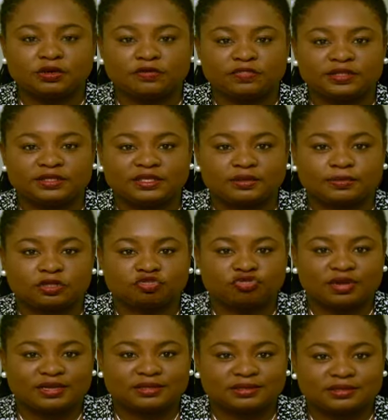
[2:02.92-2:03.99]
of the same
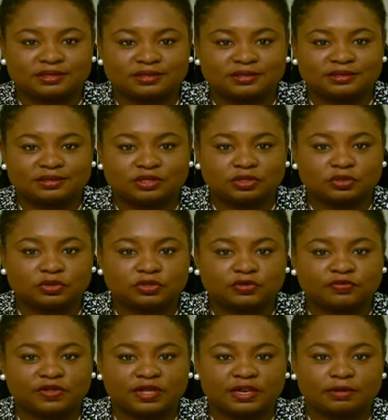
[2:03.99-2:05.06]
address, is accused
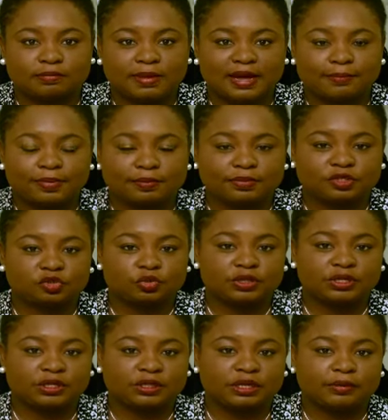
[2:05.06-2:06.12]
of killing Mapp
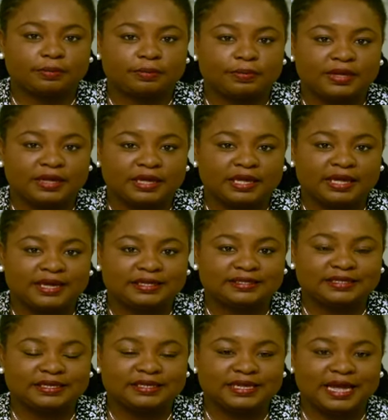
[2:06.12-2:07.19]
between May
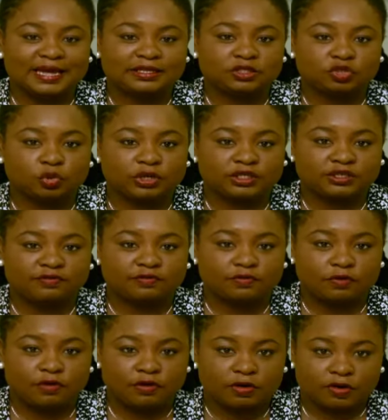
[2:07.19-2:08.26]
18 and
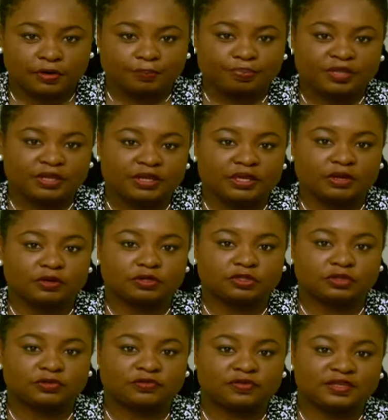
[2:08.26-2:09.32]
24. He
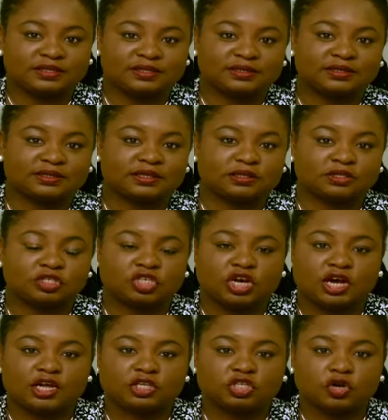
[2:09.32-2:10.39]
also faces a
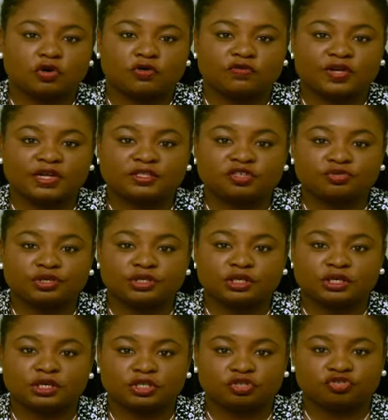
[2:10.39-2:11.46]
charge of entering the
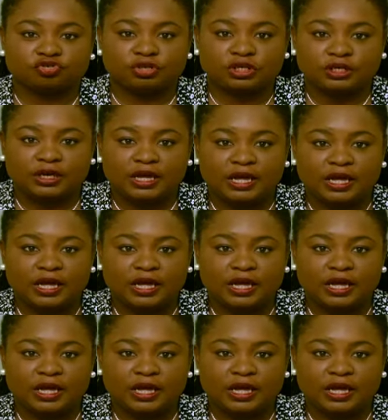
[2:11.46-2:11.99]
country